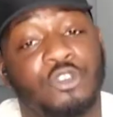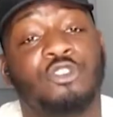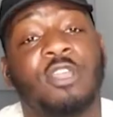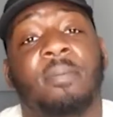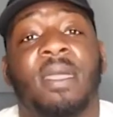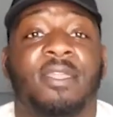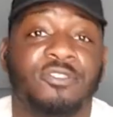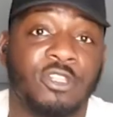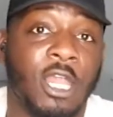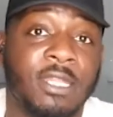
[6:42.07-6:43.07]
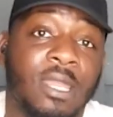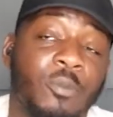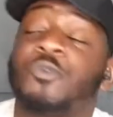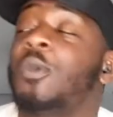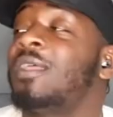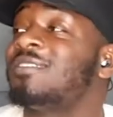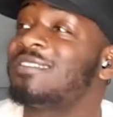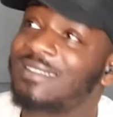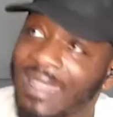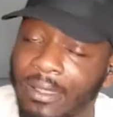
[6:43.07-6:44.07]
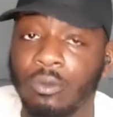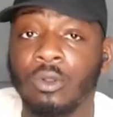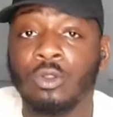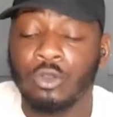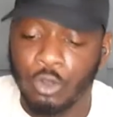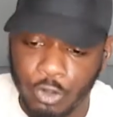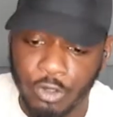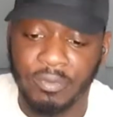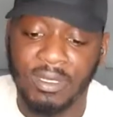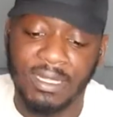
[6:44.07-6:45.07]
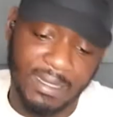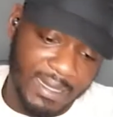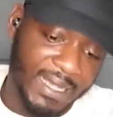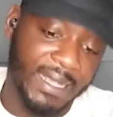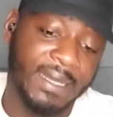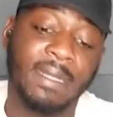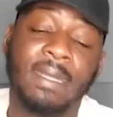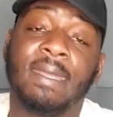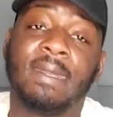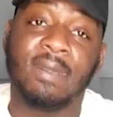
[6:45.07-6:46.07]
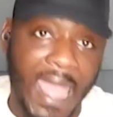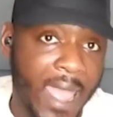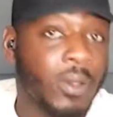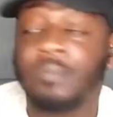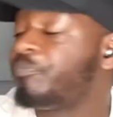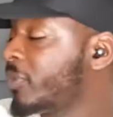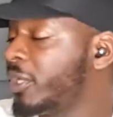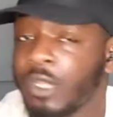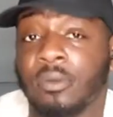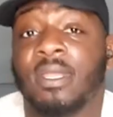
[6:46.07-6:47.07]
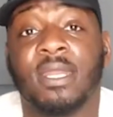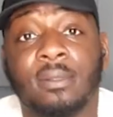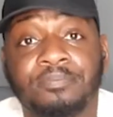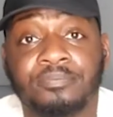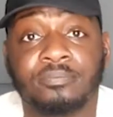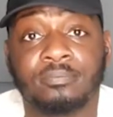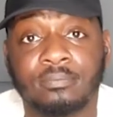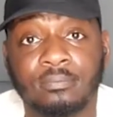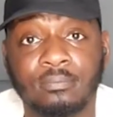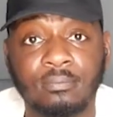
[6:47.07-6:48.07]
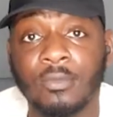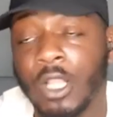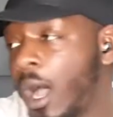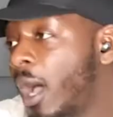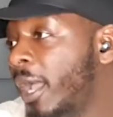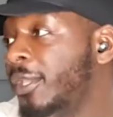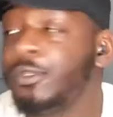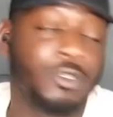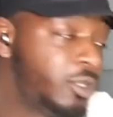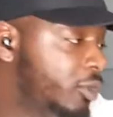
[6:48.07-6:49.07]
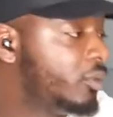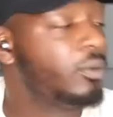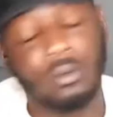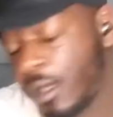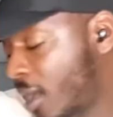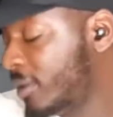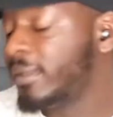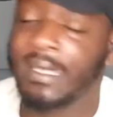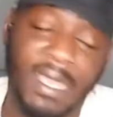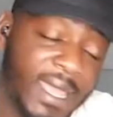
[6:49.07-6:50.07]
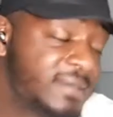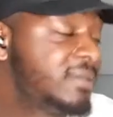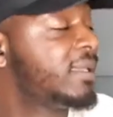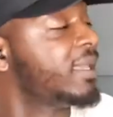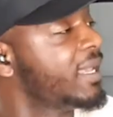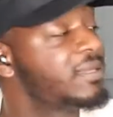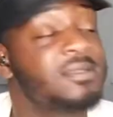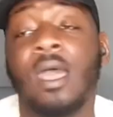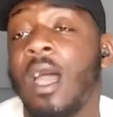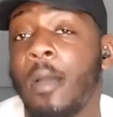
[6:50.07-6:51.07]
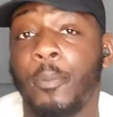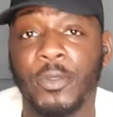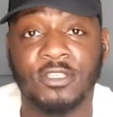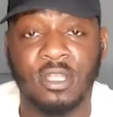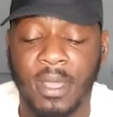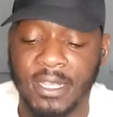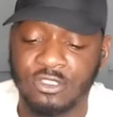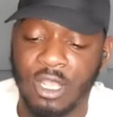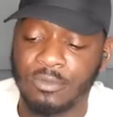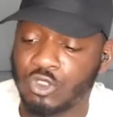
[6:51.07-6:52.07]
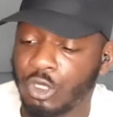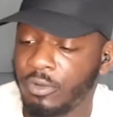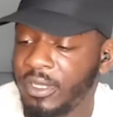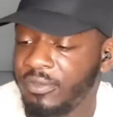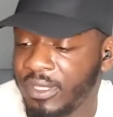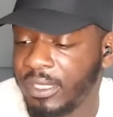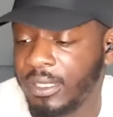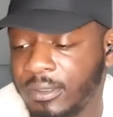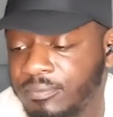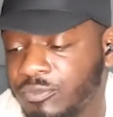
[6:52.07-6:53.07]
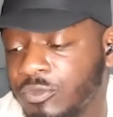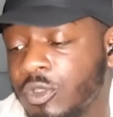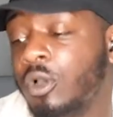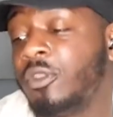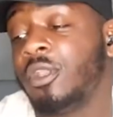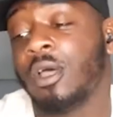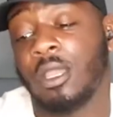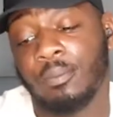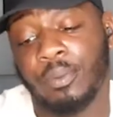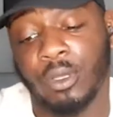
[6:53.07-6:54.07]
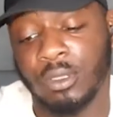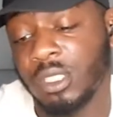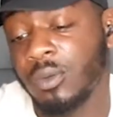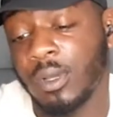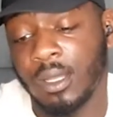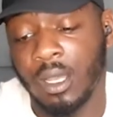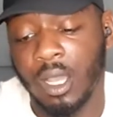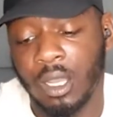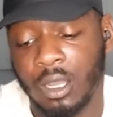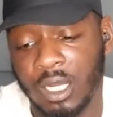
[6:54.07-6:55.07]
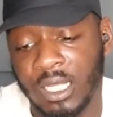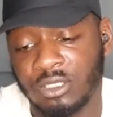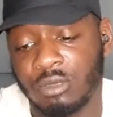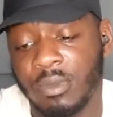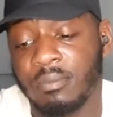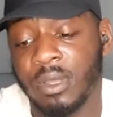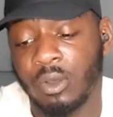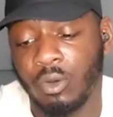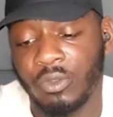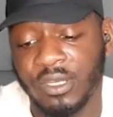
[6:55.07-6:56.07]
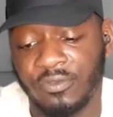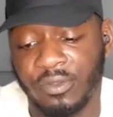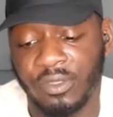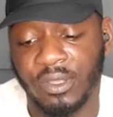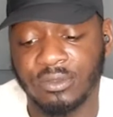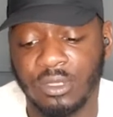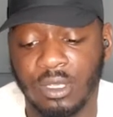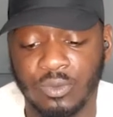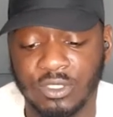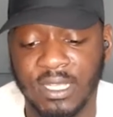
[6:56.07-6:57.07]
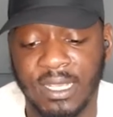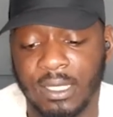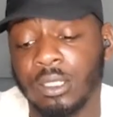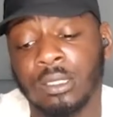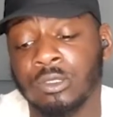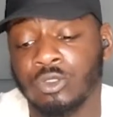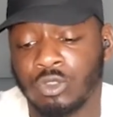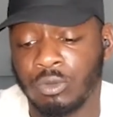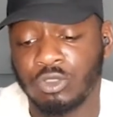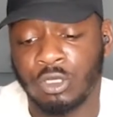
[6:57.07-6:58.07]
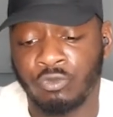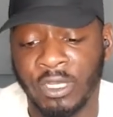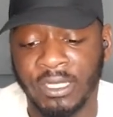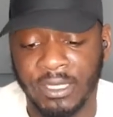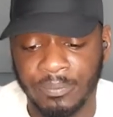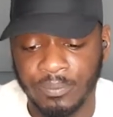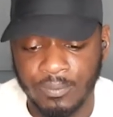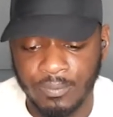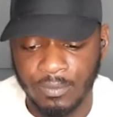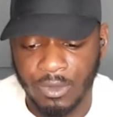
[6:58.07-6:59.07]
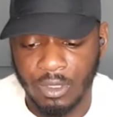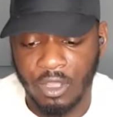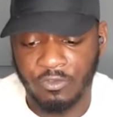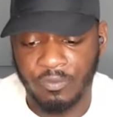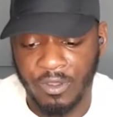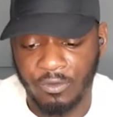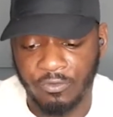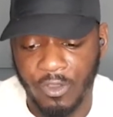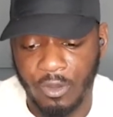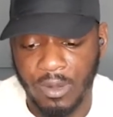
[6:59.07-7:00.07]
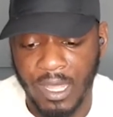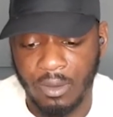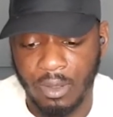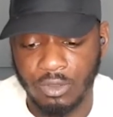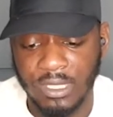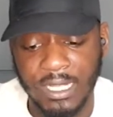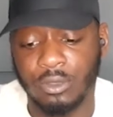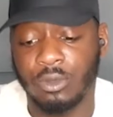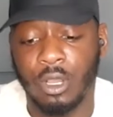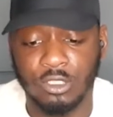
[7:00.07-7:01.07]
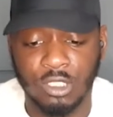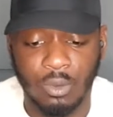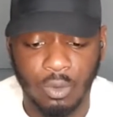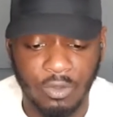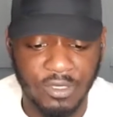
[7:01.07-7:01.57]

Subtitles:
straight back into the lockdown, which we are still currently in now. I don't get it. I do not get it. I put this on my Instagram story the other night, but you know what? I can't actually remember all the different things I was saying. So I'm just going to read it off my phone now and just let you guys know all the